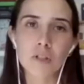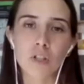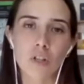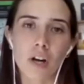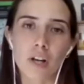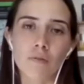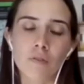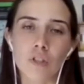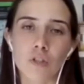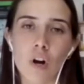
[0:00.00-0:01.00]
to kind of
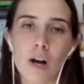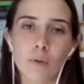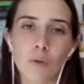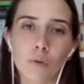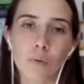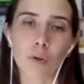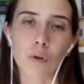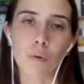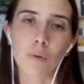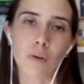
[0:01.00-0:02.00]
describe your
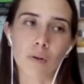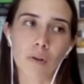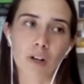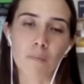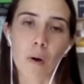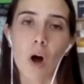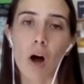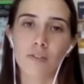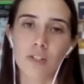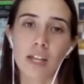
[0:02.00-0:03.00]
kind of
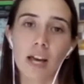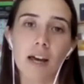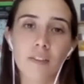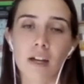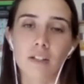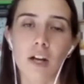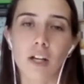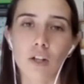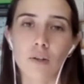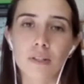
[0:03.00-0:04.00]
path to get that
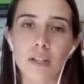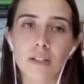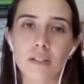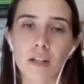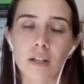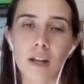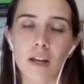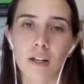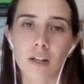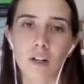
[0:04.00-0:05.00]
diagnosis and
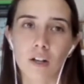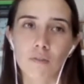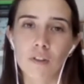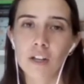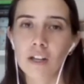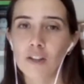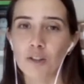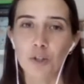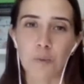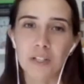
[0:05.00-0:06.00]
kind of
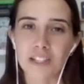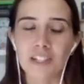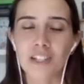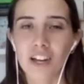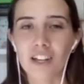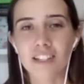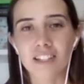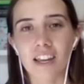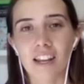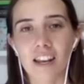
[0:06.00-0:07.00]
the twists and
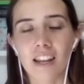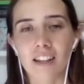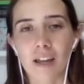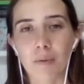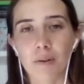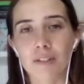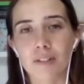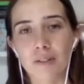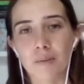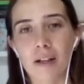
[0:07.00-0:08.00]
turns in that
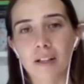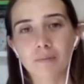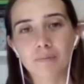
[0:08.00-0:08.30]
process as well?